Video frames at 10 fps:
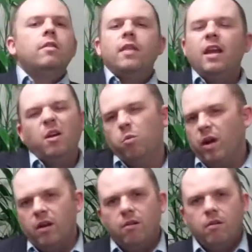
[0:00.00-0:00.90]
They didn't
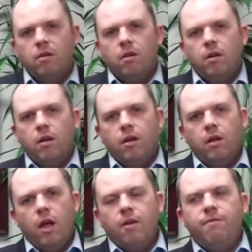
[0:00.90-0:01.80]
win.
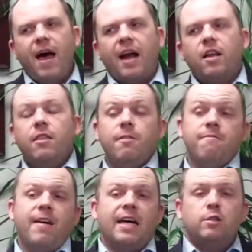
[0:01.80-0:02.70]
In fact, the
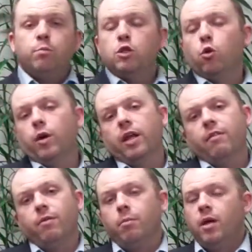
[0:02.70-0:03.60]
vast majority
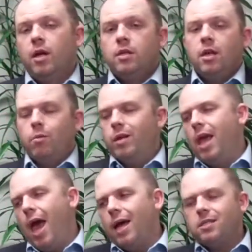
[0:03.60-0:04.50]
of them didn't win.
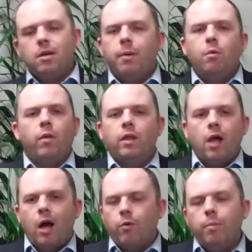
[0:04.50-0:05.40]
Yeah, somebody won the
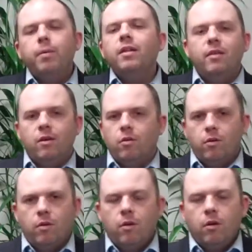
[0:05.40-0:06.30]
lottery, big deal.
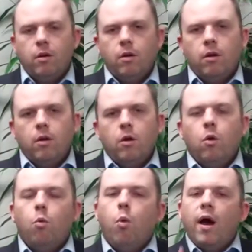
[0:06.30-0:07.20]

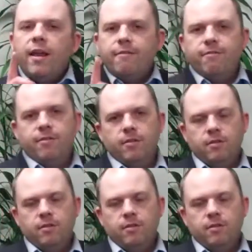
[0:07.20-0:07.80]
What if?